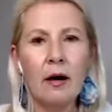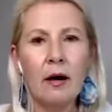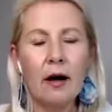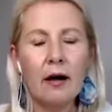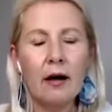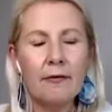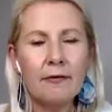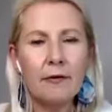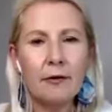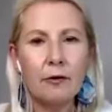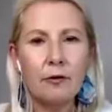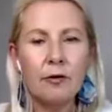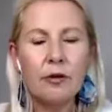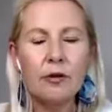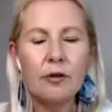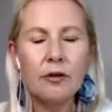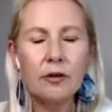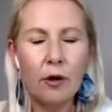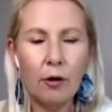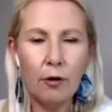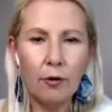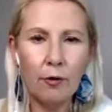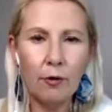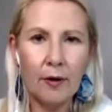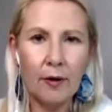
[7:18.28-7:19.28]
I feel
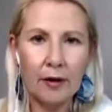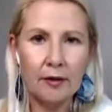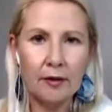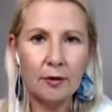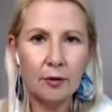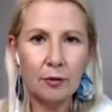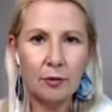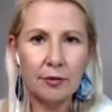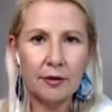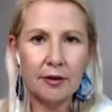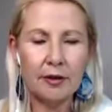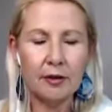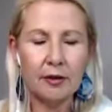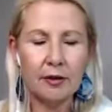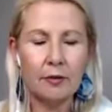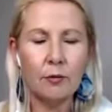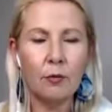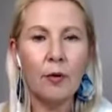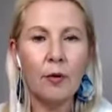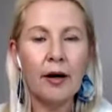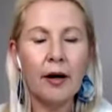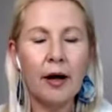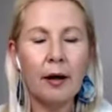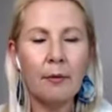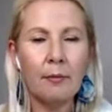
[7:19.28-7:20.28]
so exhausted
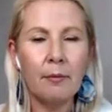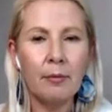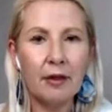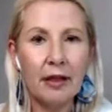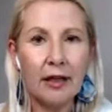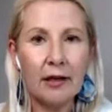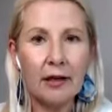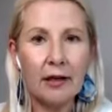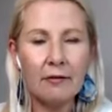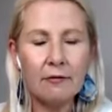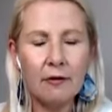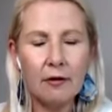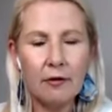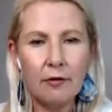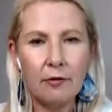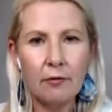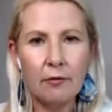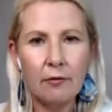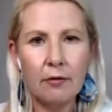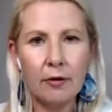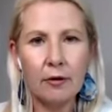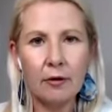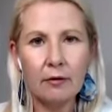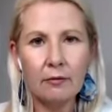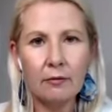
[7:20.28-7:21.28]
when I believe the
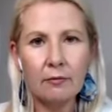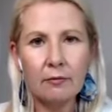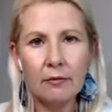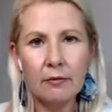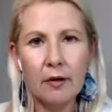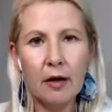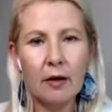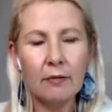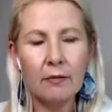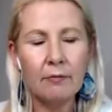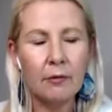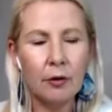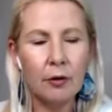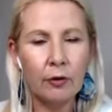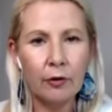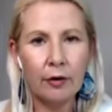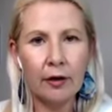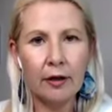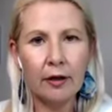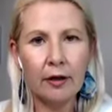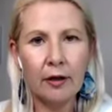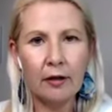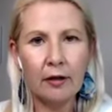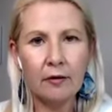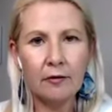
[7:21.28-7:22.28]
thought, I'm not
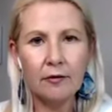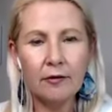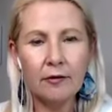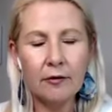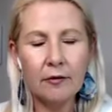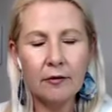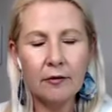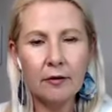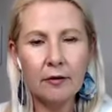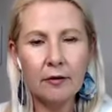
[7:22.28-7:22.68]
enough.